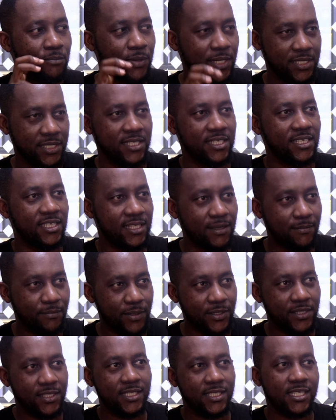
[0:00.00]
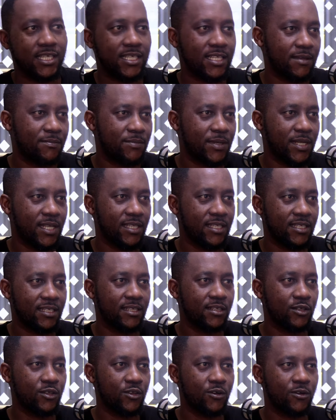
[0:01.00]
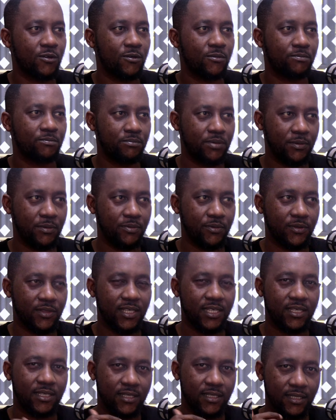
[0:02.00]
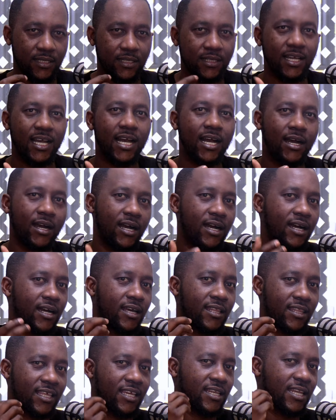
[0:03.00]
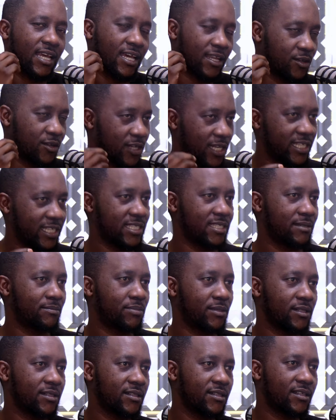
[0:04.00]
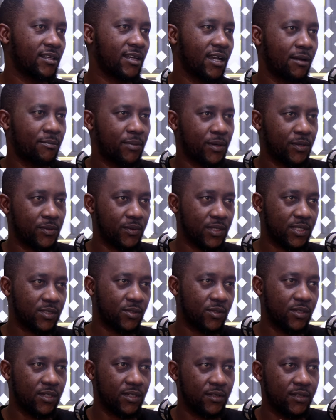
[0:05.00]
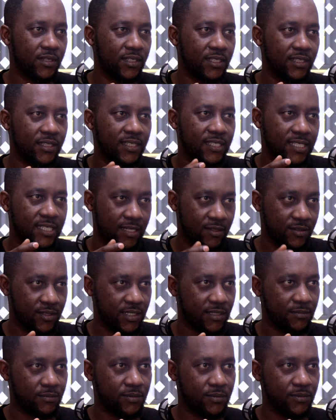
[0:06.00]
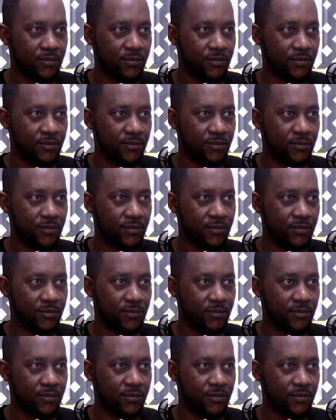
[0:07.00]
passionate about the sector, but I didn't know people that are knowledgeable about what's going on in the township.